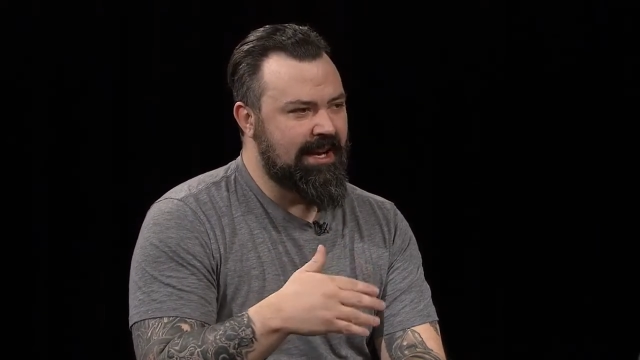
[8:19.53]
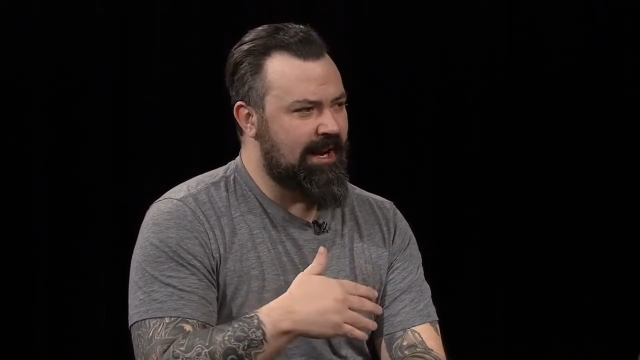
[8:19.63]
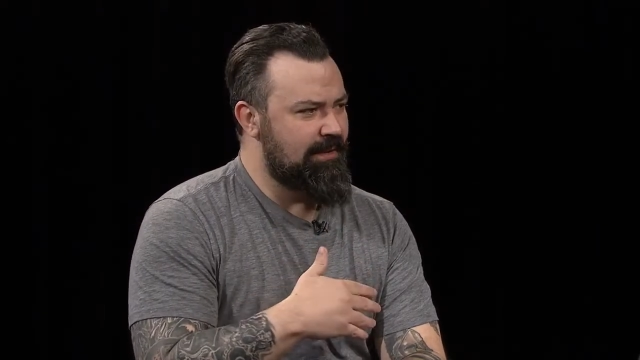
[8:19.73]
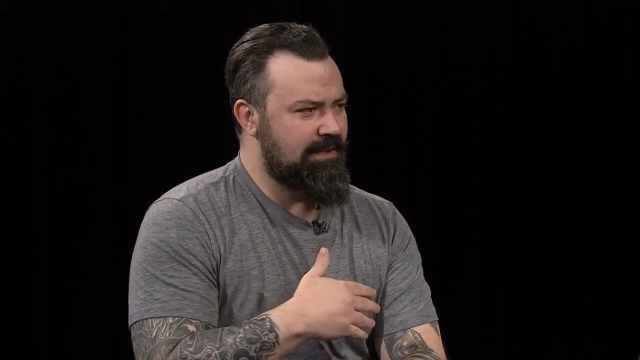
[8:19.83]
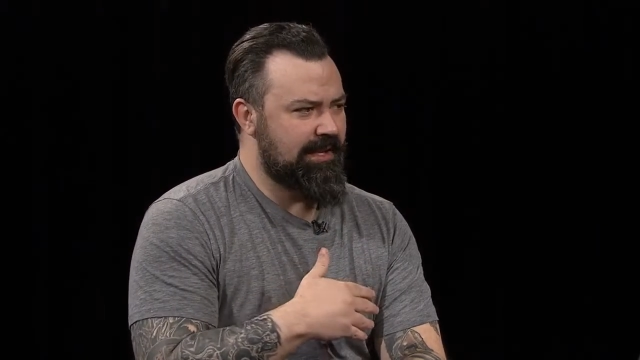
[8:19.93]
I
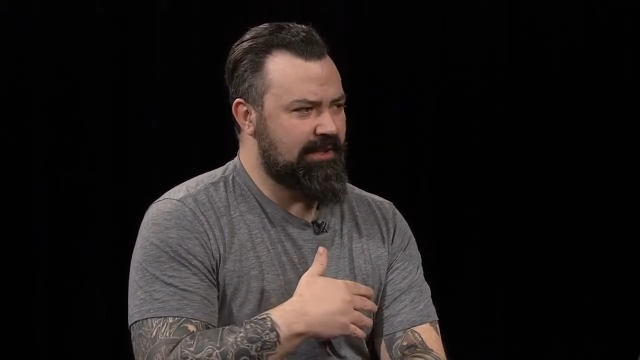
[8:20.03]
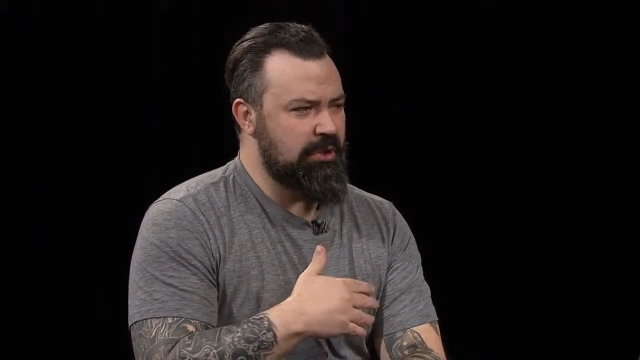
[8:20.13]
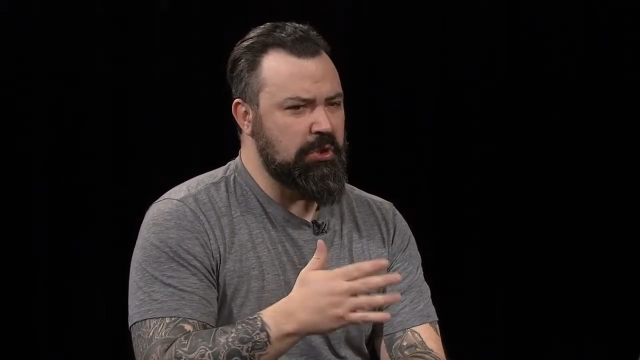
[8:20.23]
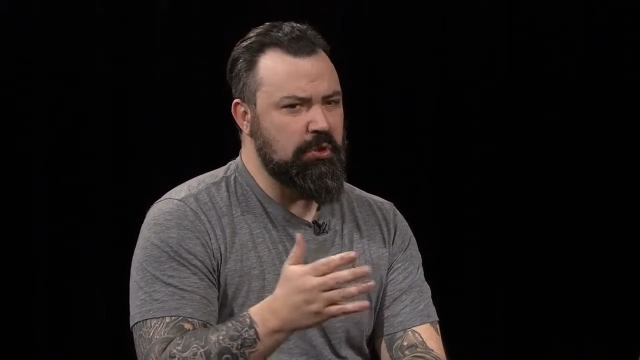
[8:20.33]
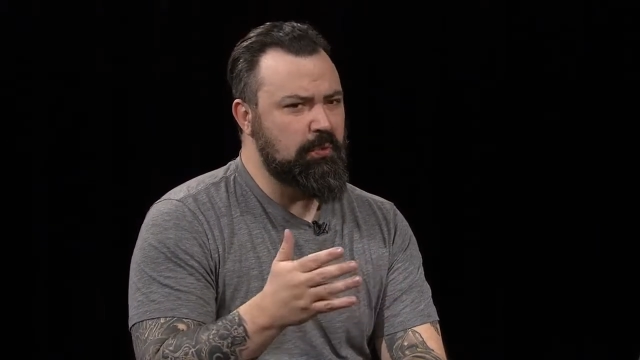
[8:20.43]
was like
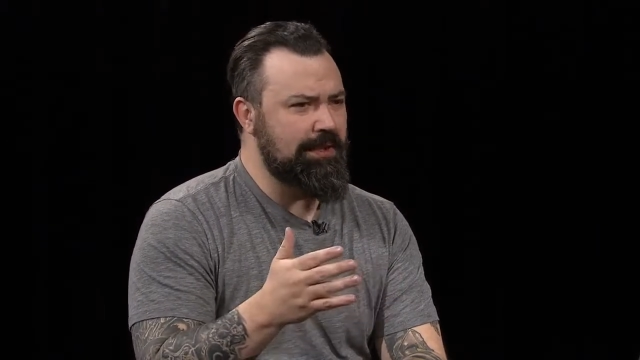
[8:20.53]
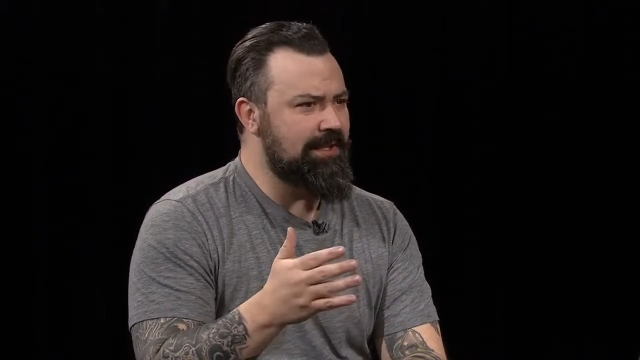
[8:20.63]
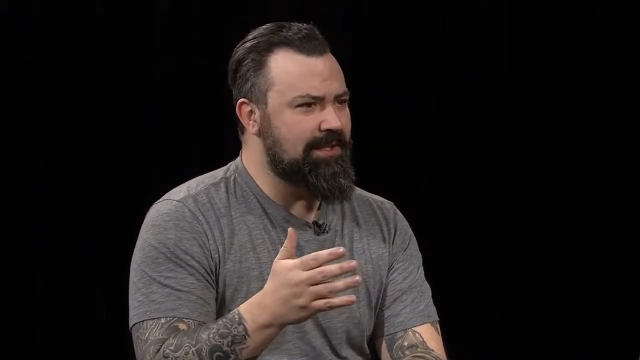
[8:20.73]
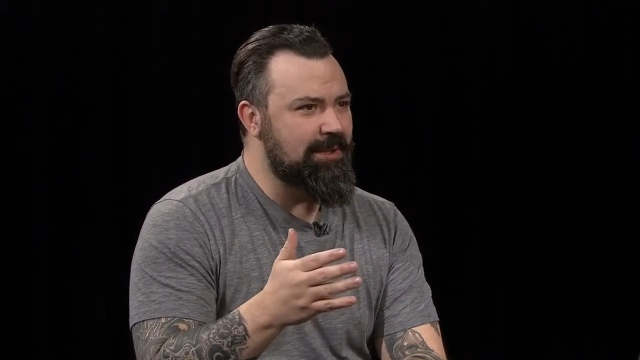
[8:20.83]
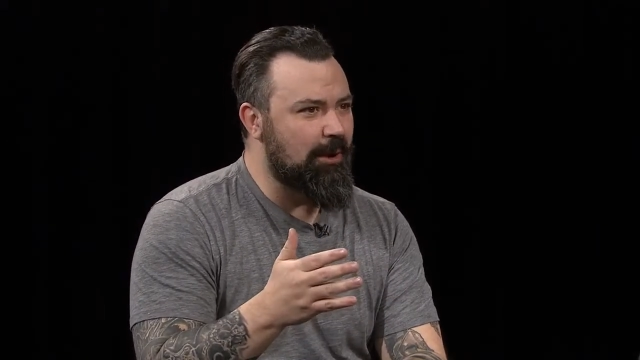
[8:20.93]
2
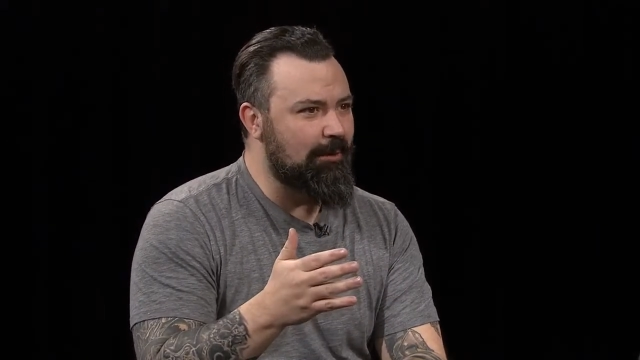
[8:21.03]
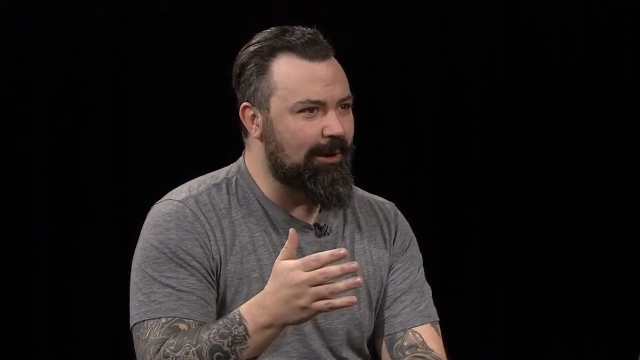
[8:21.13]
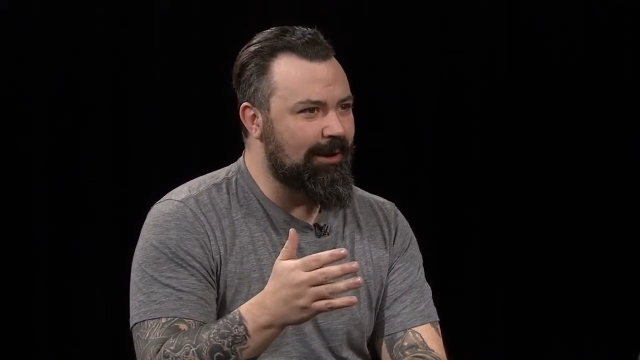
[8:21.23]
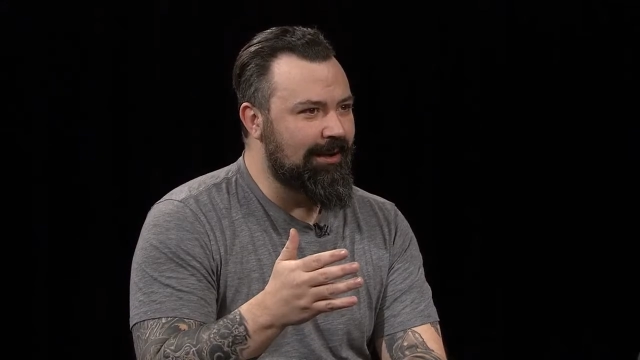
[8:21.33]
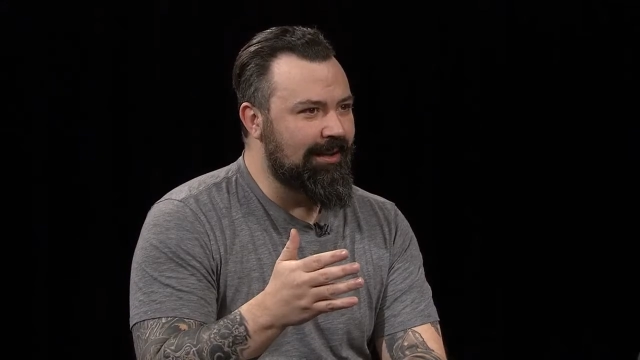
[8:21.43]
weeks sober,